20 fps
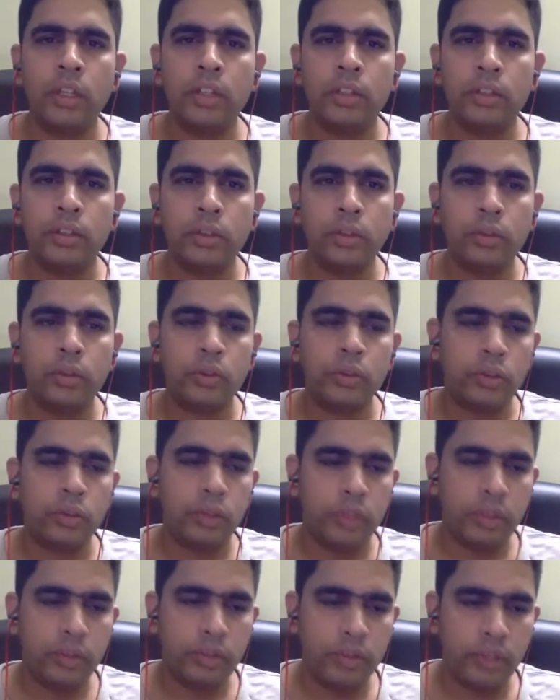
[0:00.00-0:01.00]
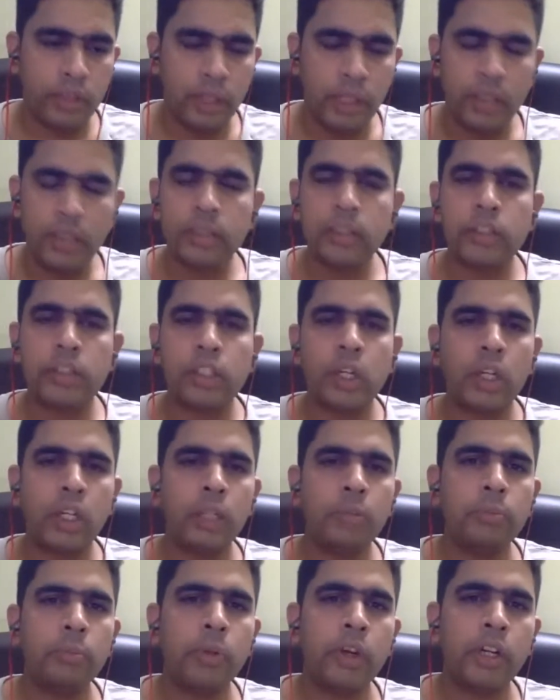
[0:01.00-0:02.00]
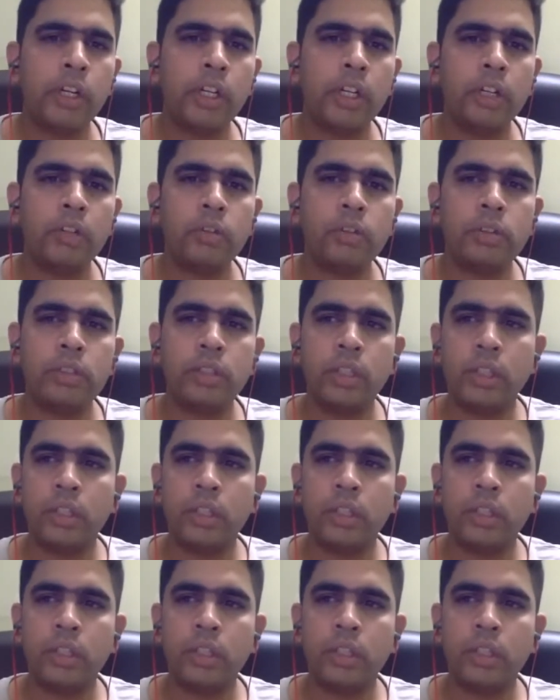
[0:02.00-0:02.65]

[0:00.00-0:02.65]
So that is a starting point, I would say.